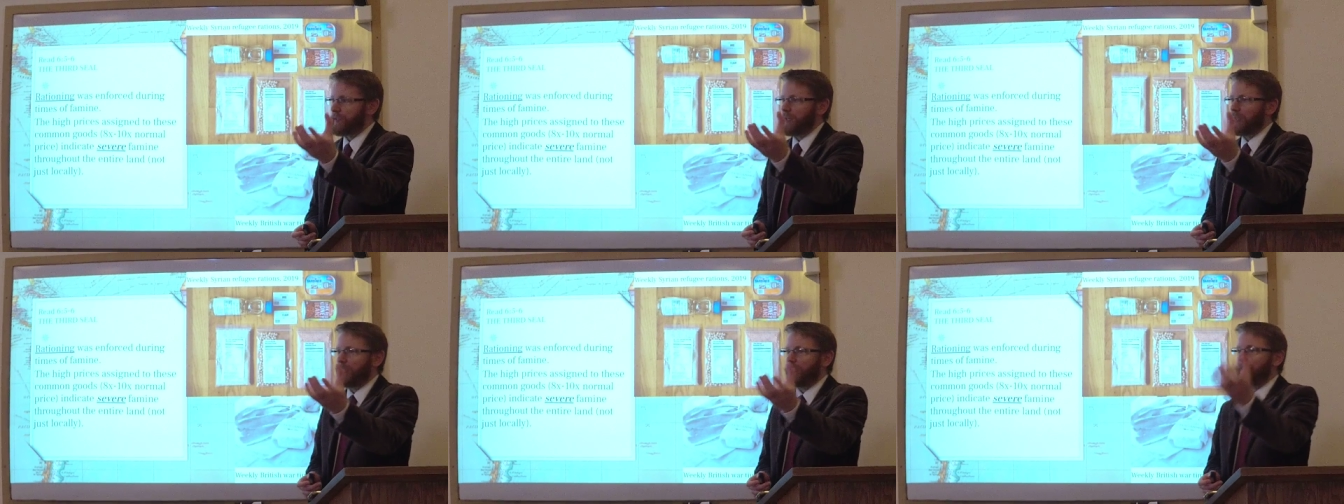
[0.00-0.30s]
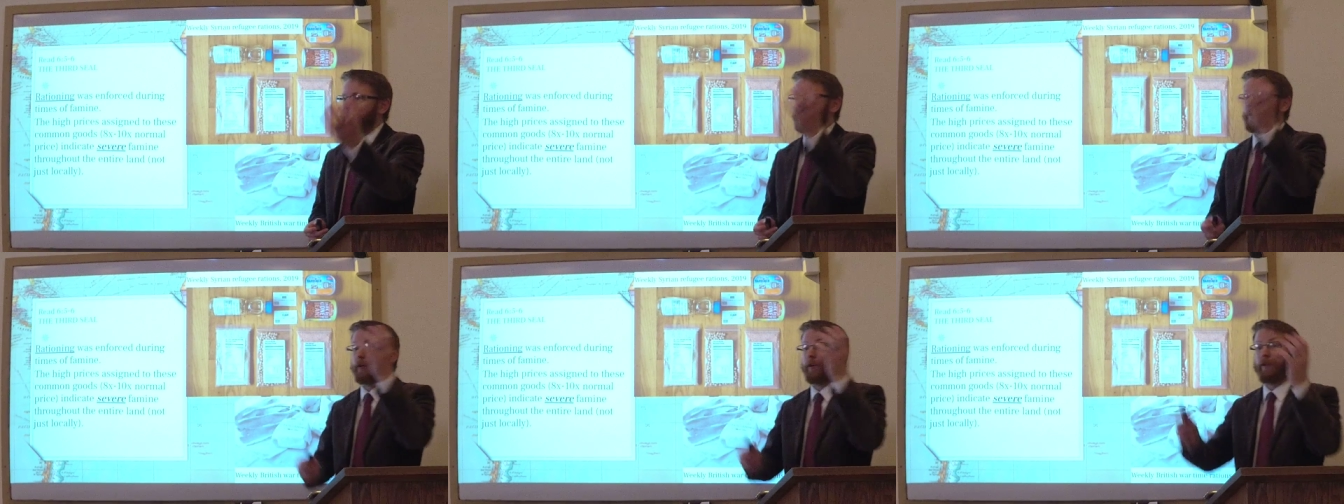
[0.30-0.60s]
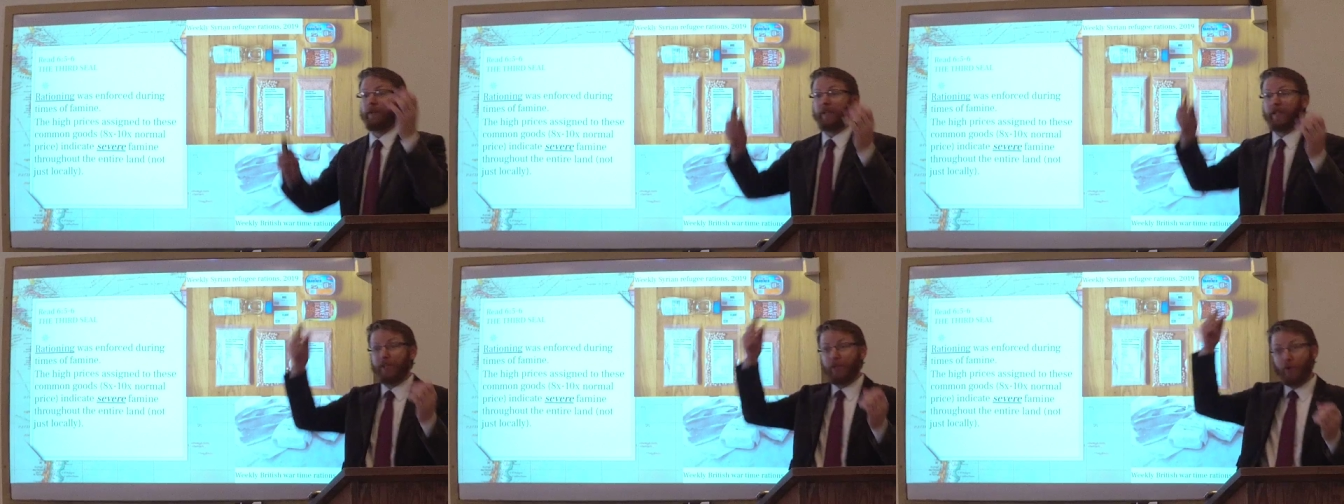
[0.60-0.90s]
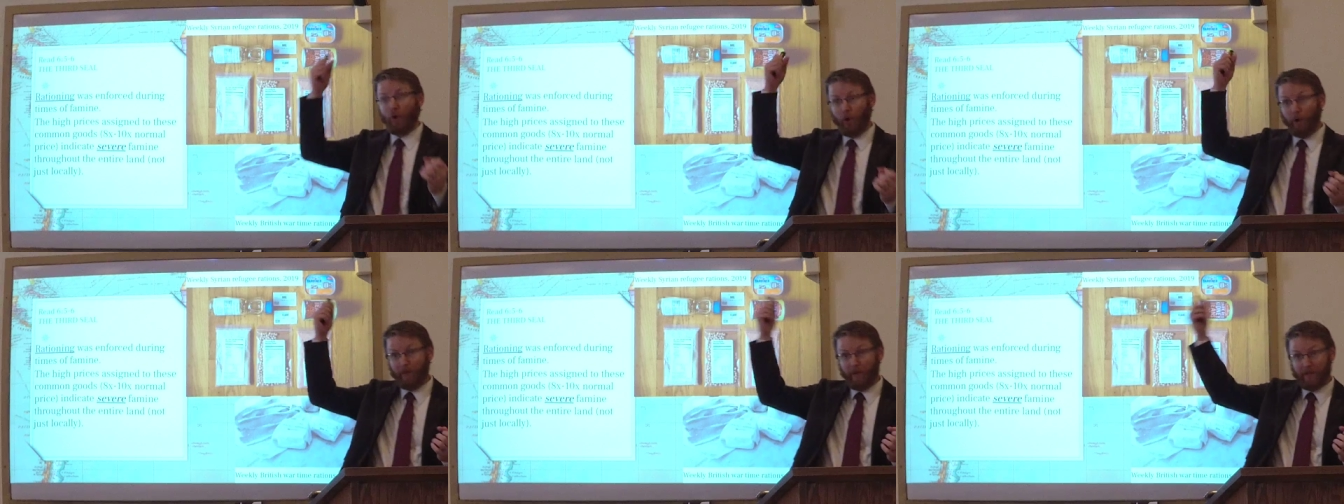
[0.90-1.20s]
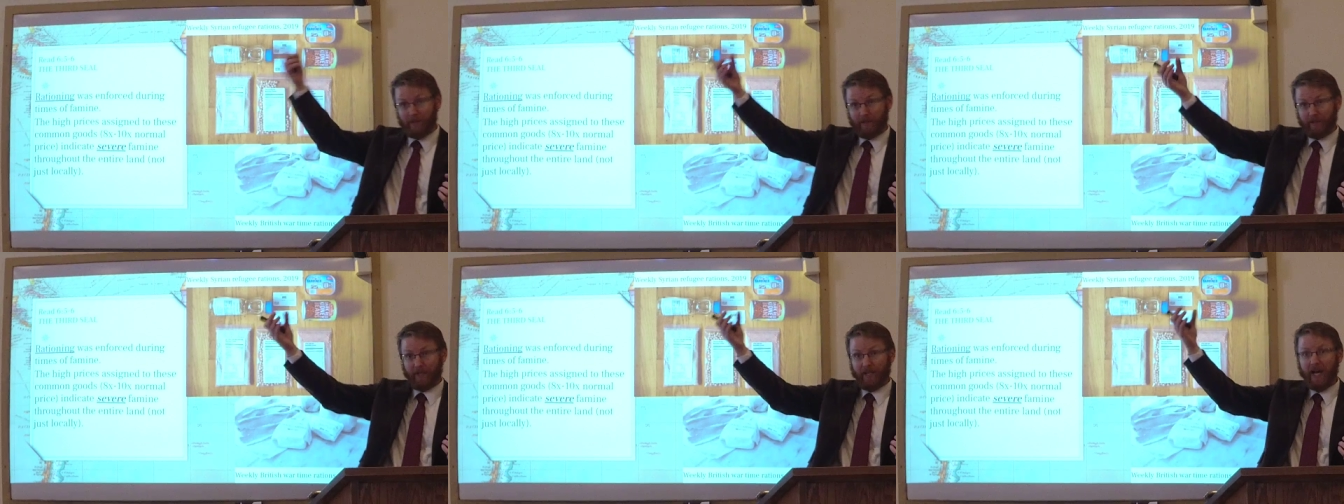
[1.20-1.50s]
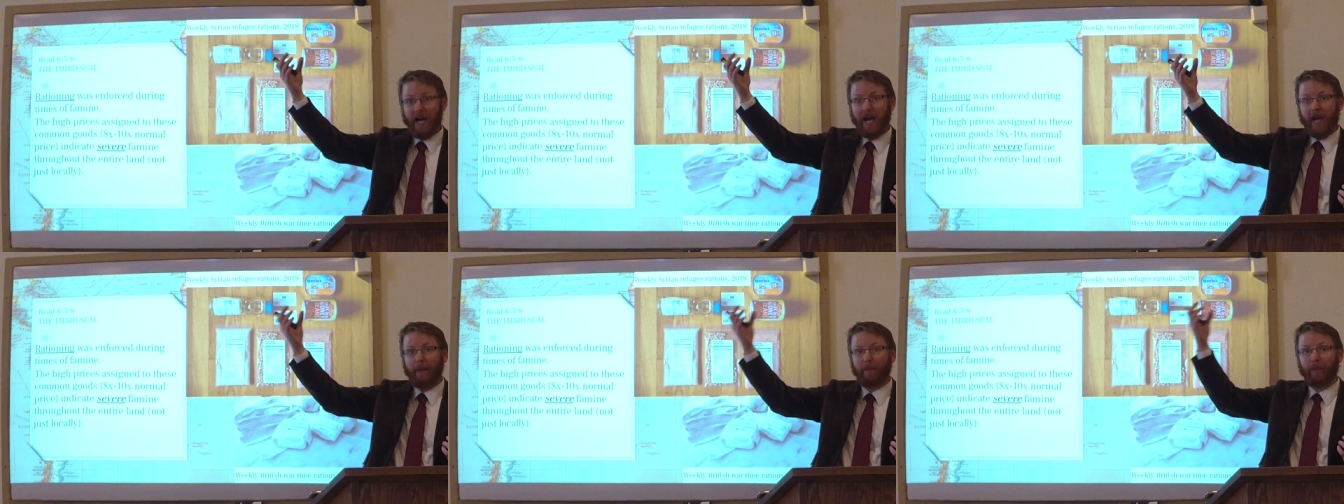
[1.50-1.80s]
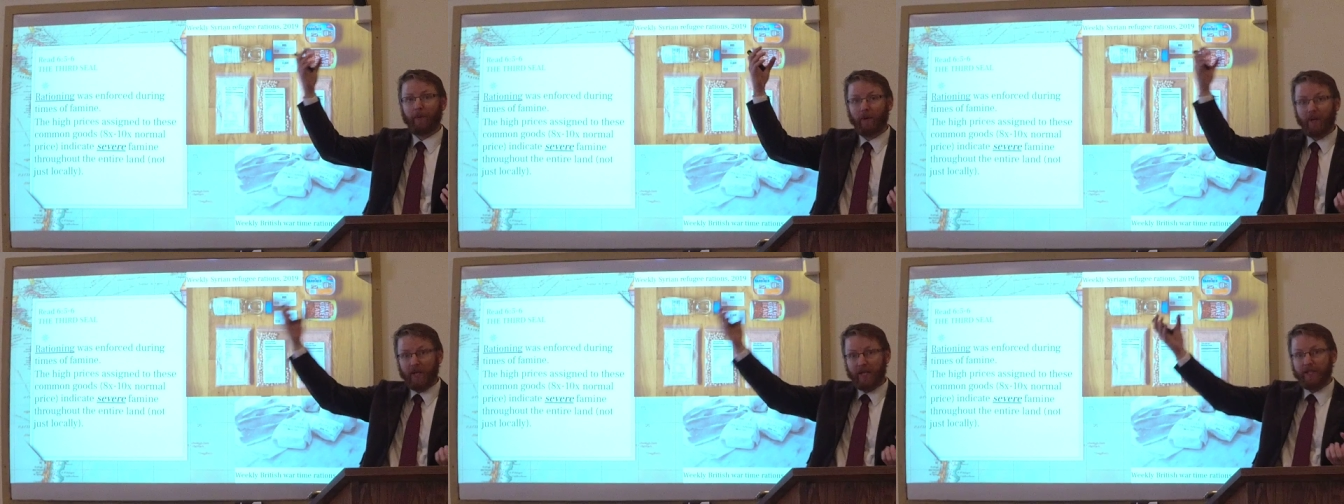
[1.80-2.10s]
selling for an enormously high
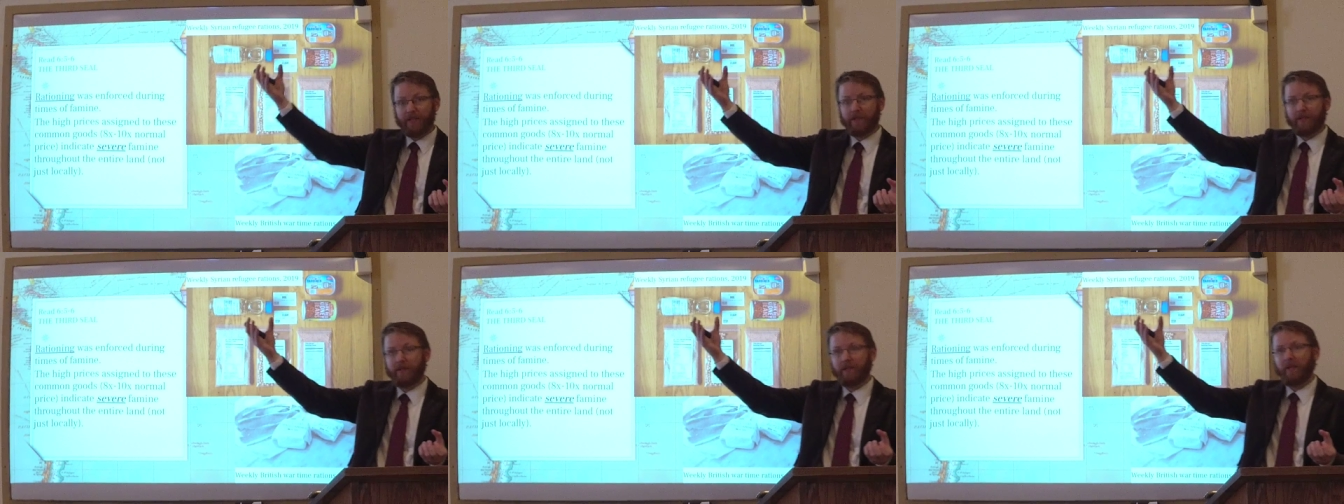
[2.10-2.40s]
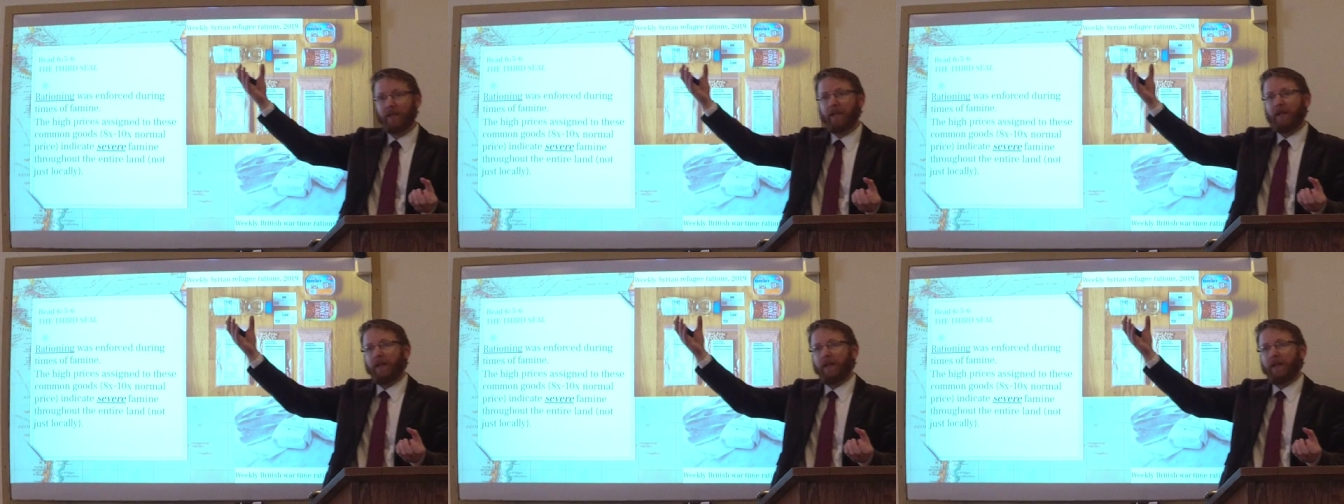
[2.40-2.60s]
price.